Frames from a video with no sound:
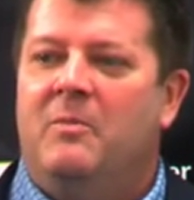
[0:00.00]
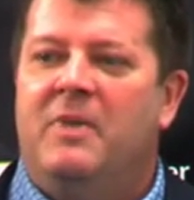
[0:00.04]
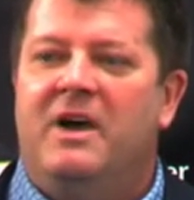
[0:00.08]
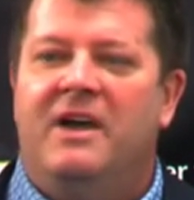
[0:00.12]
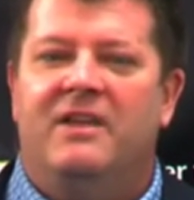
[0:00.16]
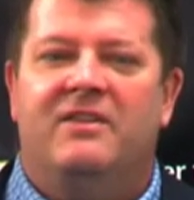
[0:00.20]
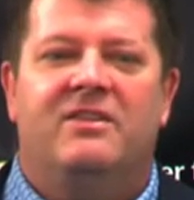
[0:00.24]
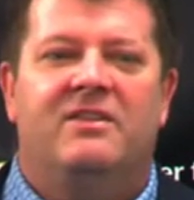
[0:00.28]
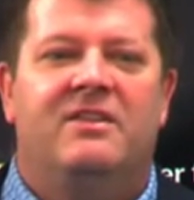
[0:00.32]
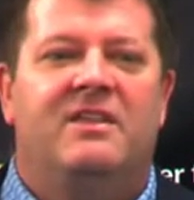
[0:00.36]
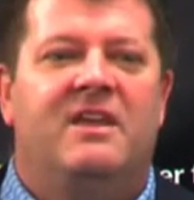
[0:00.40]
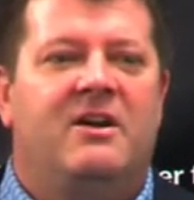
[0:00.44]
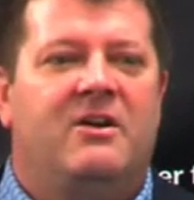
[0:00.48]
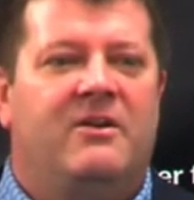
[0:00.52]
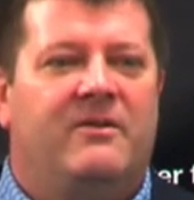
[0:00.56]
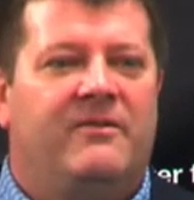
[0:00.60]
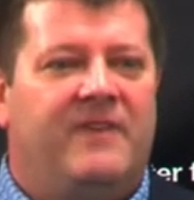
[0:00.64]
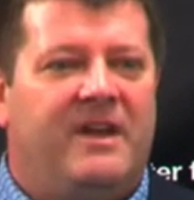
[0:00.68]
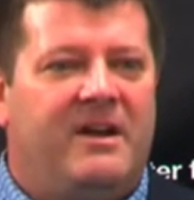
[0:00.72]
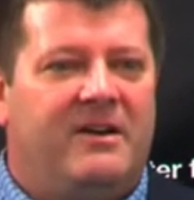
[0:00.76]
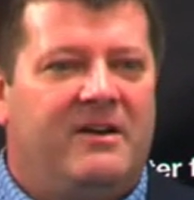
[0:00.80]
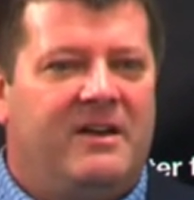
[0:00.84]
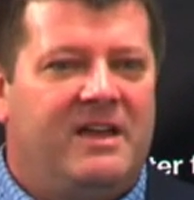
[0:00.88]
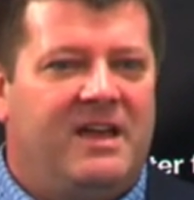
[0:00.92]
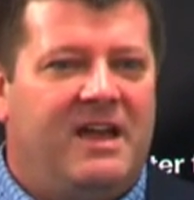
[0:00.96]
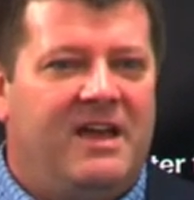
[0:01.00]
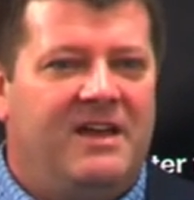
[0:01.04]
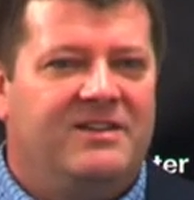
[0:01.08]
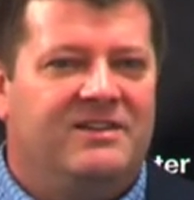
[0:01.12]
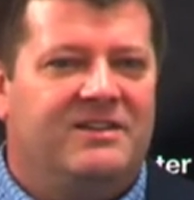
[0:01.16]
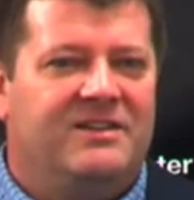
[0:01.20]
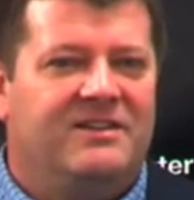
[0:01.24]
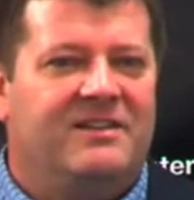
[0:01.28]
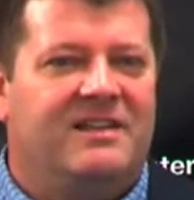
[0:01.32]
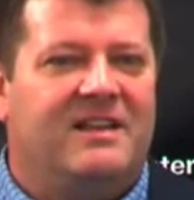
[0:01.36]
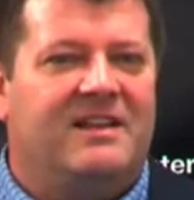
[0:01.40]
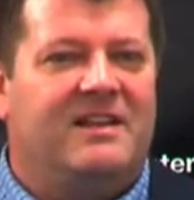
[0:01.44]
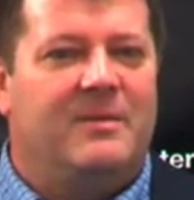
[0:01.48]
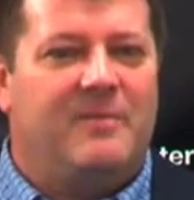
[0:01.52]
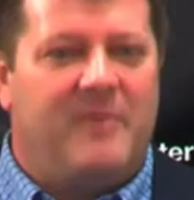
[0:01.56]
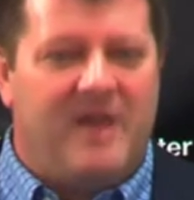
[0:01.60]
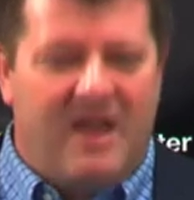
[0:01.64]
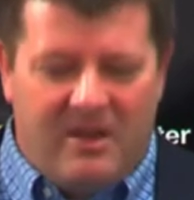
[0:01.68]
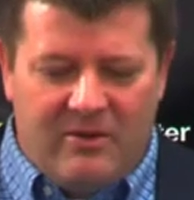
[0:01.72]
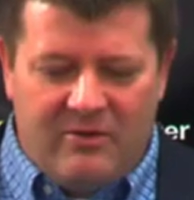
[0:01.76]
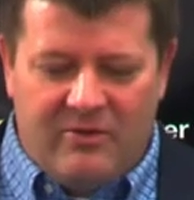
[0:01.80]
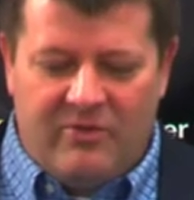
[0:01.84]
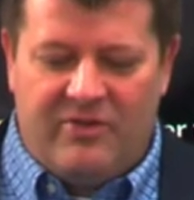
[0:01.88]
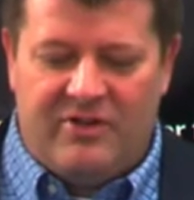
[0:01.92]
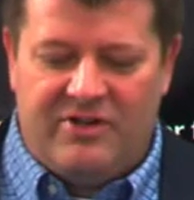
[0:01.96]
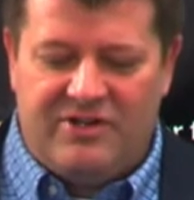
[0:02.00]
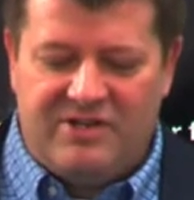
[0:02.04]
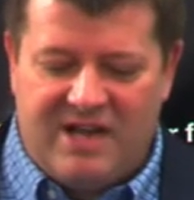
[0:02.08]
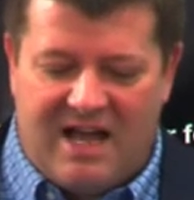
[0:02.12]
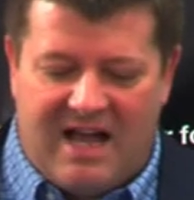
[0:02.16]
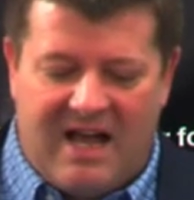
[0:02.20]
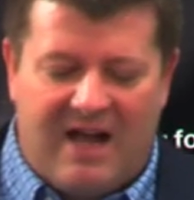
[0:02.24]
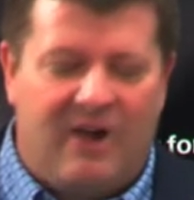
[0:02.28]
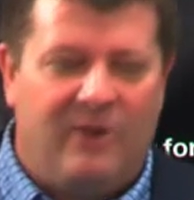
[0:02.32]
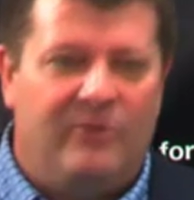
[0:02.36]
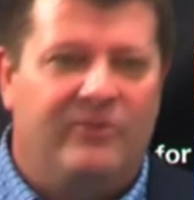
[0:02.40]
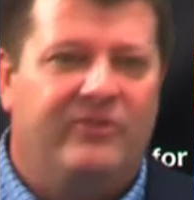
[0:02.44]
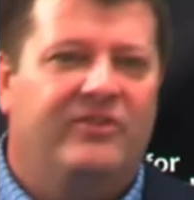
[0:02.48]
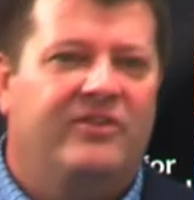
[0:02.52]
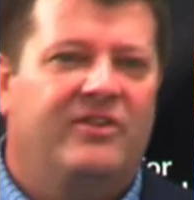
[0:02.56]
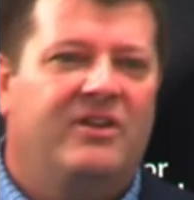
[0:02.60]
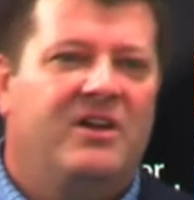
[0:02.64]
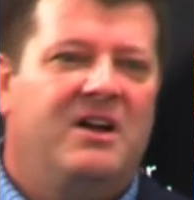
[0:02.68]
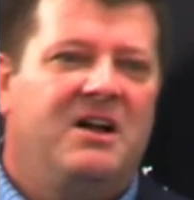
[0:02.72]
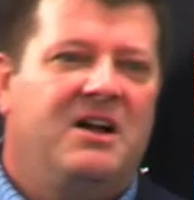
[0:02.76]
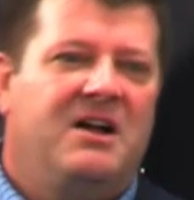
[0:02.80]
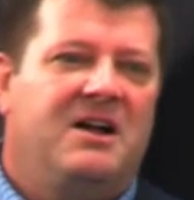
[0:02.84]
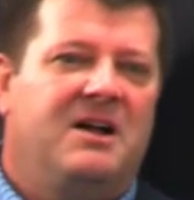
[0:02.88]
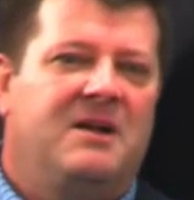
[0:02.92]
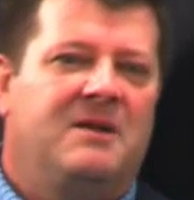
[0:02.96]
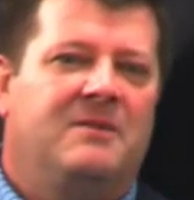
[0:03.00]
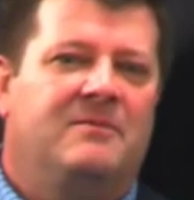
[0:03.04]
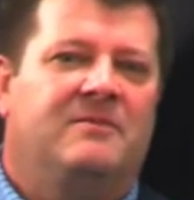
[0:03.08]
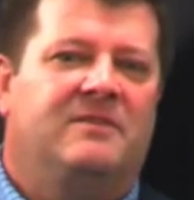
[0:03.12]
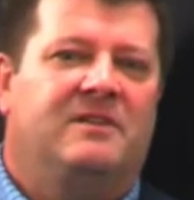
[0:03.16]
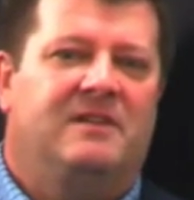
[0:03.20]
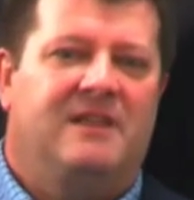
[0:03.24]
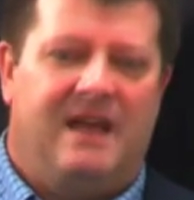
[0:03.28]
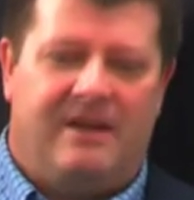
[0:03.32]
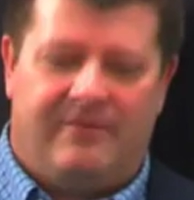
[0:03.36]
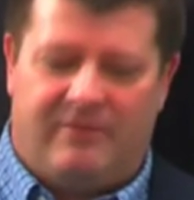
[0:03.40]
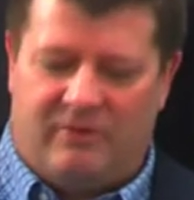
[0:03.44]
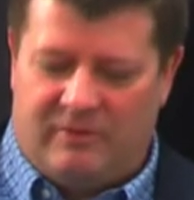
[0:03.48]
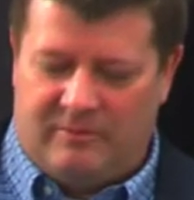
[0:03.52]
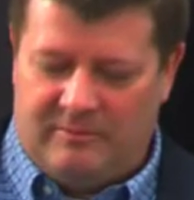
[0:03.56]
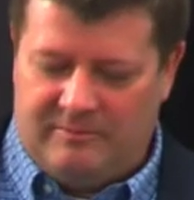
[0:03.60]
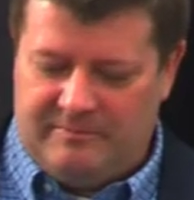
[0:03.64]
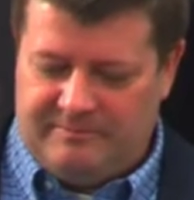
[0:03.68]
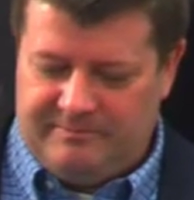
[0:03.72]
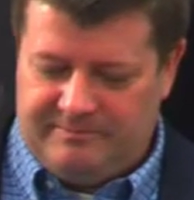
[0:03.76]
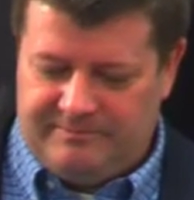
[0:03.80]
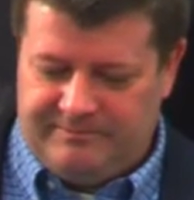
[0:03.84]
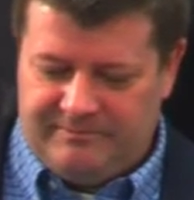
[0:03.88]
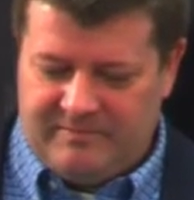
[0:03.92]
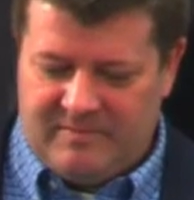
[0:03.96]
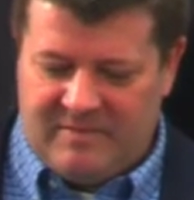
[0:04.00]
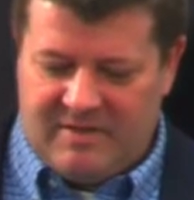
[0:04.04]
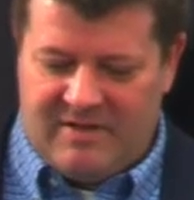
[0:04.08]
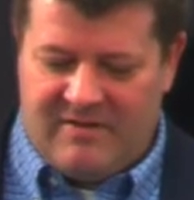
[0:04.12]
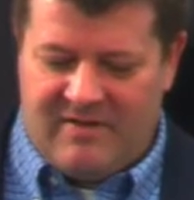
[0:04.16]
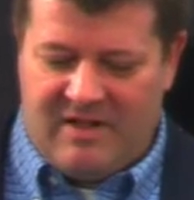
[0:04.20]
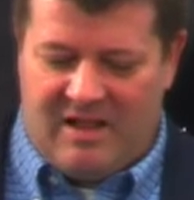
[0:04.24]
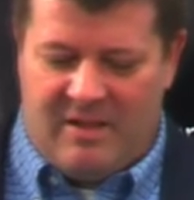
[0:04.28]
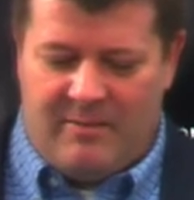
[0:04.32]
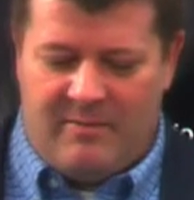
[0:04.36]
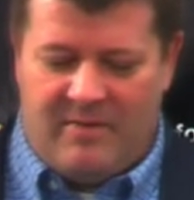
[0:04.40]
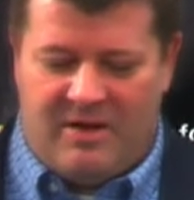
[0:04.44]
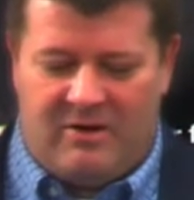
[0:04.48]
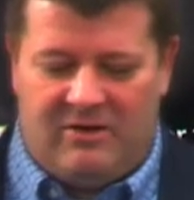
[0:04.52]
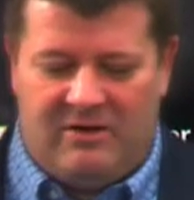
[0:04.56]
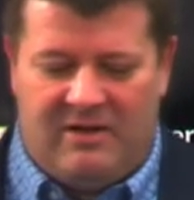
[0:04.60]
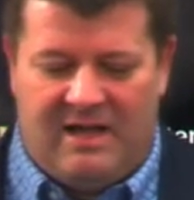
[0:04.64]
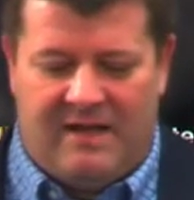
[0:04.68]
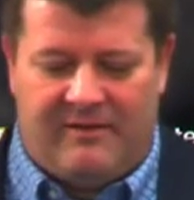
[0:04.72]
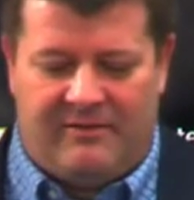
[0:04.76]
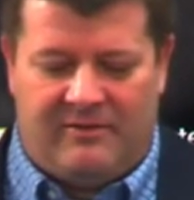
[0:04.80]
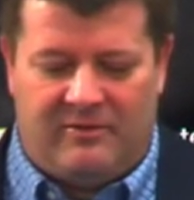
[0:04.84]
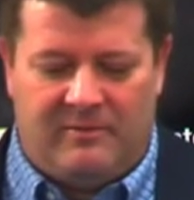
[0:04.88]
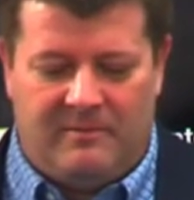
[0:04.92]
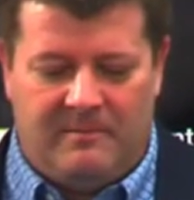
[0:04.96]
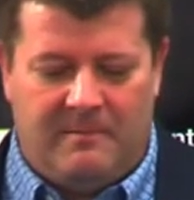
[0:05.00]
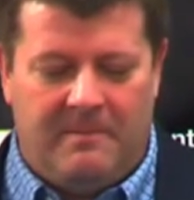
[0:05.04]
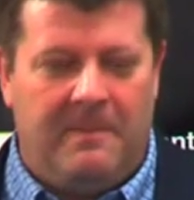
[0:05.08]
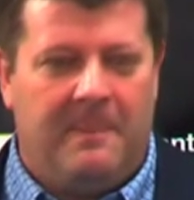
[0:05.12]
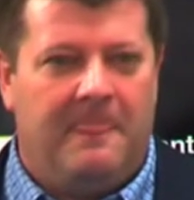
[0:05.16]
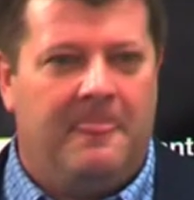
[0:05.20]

but there are variations that depend on the child's level, developmental level.